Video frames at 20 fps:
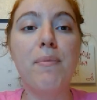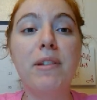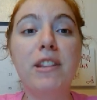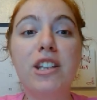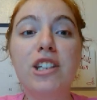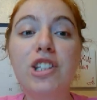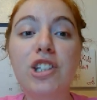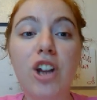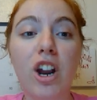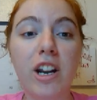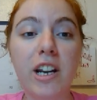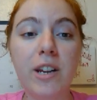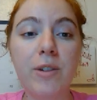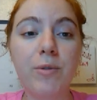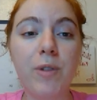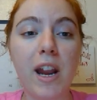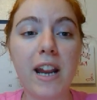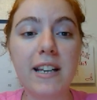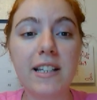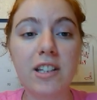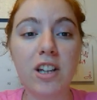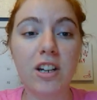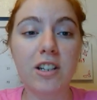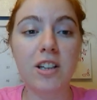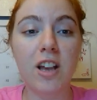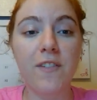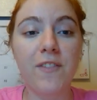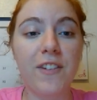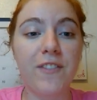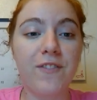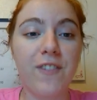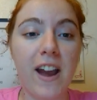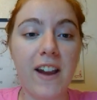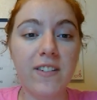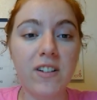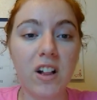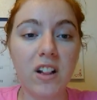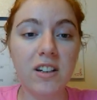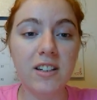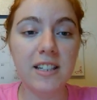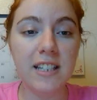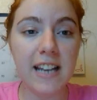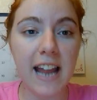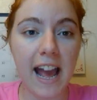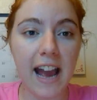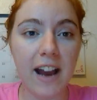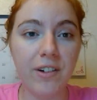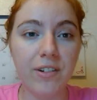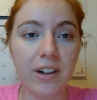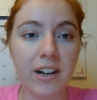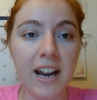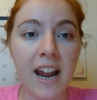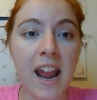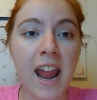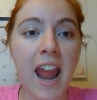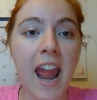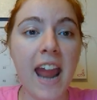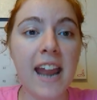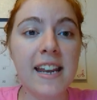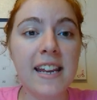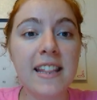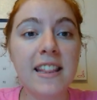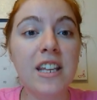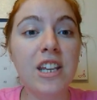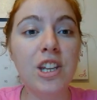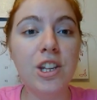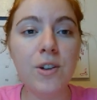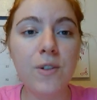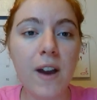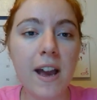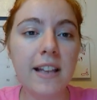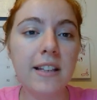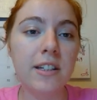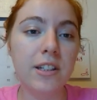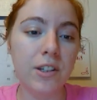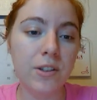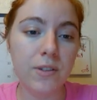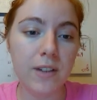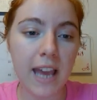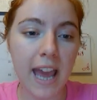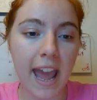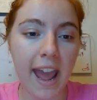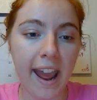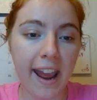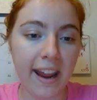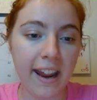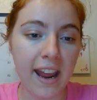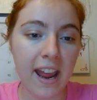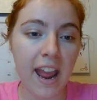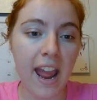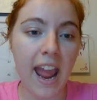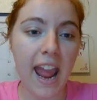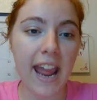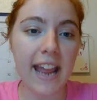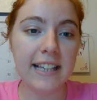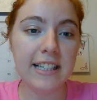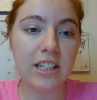the starting rate starts off at $5 an hour, and in the US, UK, it